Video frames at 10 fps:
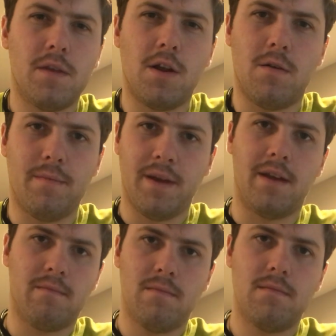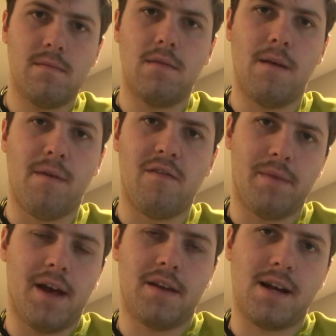you know, to be above
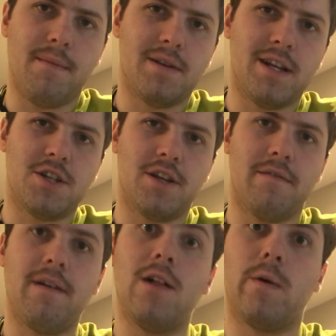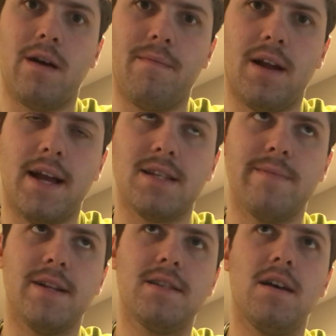and beyond the competition and following up on
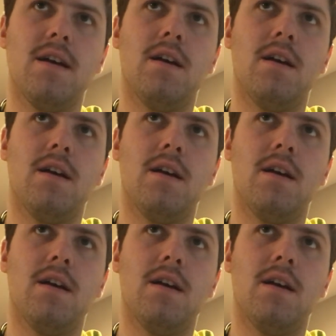estimates.